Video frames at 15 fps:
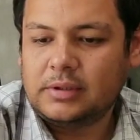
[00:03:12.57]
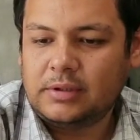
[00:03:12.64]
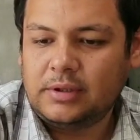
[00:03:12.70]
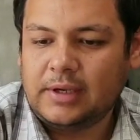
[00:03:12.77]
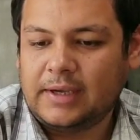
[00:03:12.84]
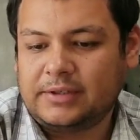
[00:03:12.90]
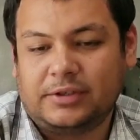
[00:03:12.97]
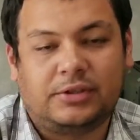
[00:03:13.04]
You
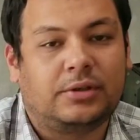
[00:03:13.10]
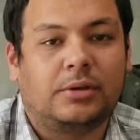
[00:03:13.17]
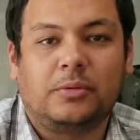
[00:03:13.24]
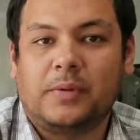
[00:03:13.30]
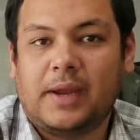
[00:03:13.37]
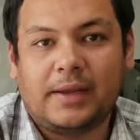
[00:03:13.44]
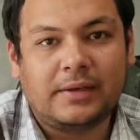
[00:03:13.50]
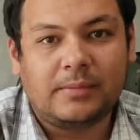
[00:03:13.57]
guys are so
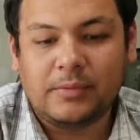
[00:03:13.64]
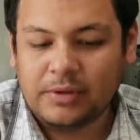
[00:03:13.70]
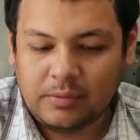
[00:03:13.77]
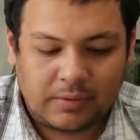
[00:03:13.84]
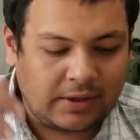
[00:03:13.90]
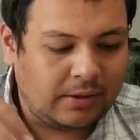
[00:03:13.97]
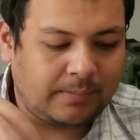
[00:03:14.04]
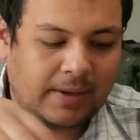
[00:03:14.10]
random with the
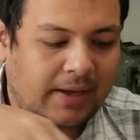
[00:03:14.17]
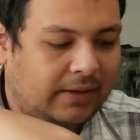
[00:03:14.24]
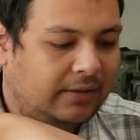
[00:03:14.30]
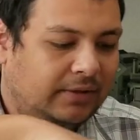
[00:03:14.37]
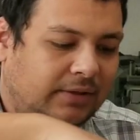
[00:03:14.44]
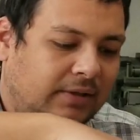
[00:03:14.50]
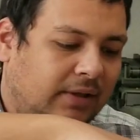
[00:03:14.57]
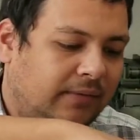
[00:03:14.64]
way you pack your
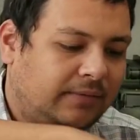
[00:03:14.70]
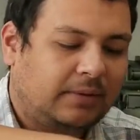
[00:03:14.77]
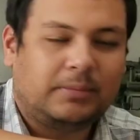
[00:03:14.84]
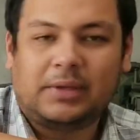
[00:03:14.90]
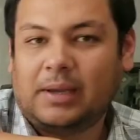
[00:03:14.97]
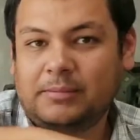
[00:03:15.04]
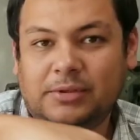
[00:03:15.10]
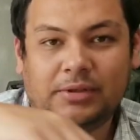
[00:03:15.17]
stuff.
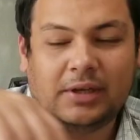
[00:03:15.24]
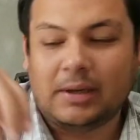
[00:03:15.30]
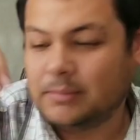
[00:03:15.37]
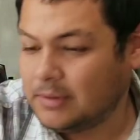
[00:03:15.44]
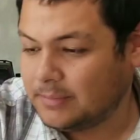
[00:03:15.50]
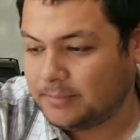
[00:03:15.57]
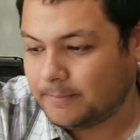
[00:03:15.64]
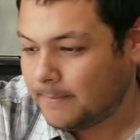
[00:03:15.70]
Sometimes you come
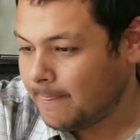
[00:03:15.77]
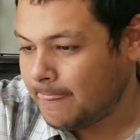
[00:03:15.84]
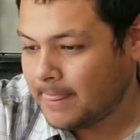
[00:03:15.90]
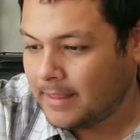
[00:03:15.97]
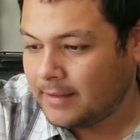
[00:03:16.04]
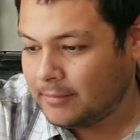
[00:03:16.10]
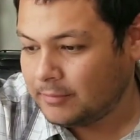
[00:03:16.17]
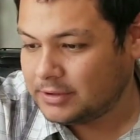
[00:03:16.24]
up
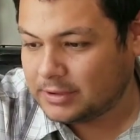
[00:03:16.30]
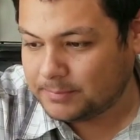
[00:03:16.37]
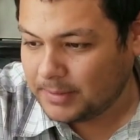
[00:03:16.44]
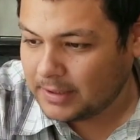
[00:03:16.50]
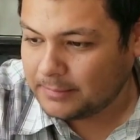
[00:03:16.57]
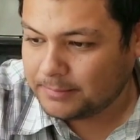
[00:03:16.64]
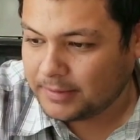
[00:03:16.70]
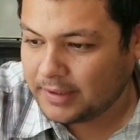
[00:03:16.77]
with
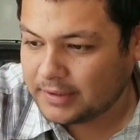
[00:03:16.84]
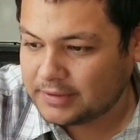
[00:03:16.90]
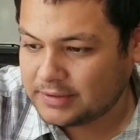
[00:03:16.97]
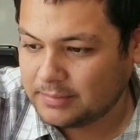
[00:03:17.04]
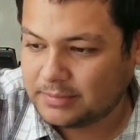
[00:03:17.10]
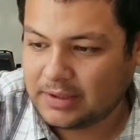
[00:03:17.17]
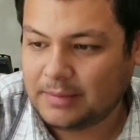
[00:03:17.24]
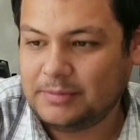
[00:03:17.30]
spare parts.
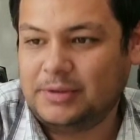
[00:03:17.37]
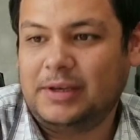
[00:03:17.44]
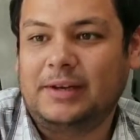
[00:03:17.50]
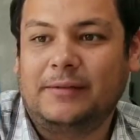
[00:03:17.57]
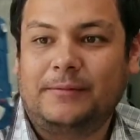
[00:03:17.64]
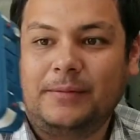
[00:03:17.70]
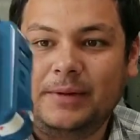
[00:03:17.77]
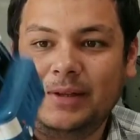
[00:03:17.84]
Sometimes you get a
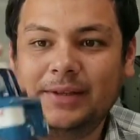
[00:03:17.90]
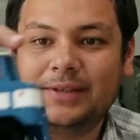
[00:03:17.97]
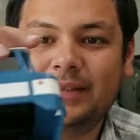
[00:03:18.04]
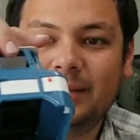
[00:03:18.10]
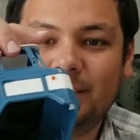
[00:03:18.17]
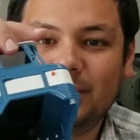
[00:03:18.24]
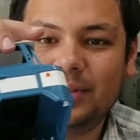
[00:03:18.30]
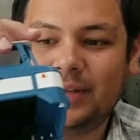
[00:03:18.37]
fully
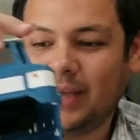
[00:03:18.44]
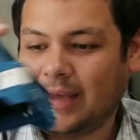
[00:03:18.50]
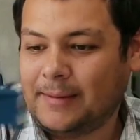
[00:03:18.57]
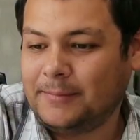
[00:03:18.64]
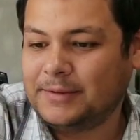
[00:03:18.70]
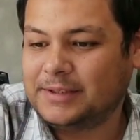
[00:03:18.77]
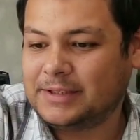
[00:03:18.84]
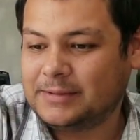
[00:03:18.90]
assembled cab
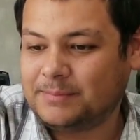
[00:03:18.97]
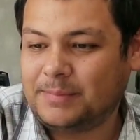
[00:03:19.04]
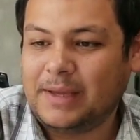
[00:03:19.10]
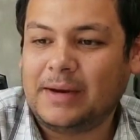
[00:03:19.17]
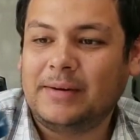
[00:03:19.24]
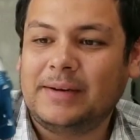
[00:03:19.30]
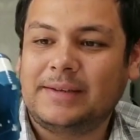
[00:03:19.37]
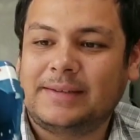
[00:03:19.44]
with
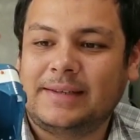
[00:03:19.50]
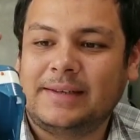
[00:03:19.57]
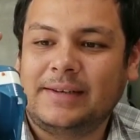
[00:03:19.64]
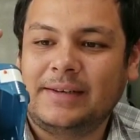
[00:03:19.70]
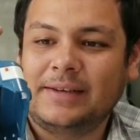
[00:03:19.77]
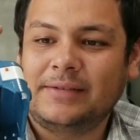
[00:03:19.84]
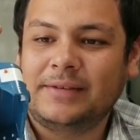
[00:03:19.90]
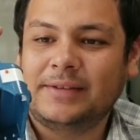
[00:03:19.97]
spare
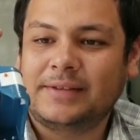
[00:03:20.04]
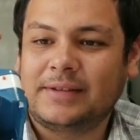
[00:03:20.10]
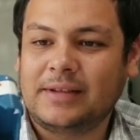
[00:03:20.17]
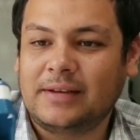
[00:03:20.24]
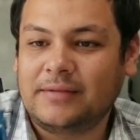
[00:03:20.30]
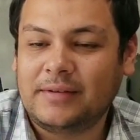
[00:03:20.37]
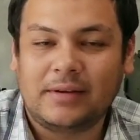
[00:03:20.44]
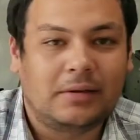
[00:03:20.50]
interior and
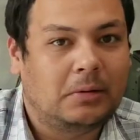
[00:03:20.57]
stuff.